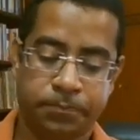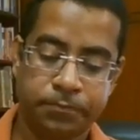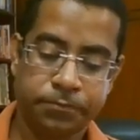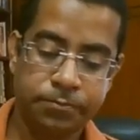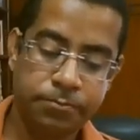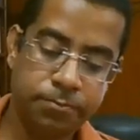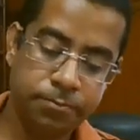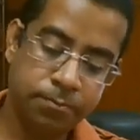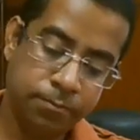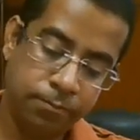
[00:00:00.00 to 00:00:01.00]

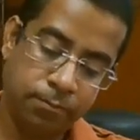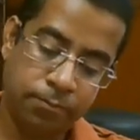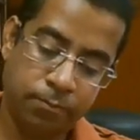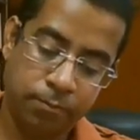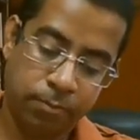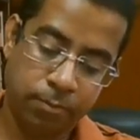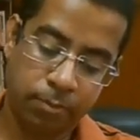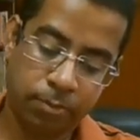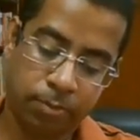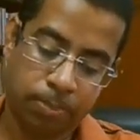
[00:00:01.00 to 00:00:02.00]

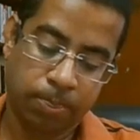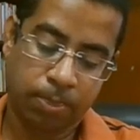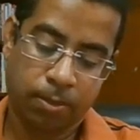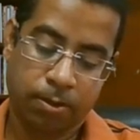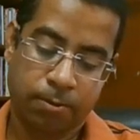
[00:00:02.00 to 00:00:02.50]
[no speech]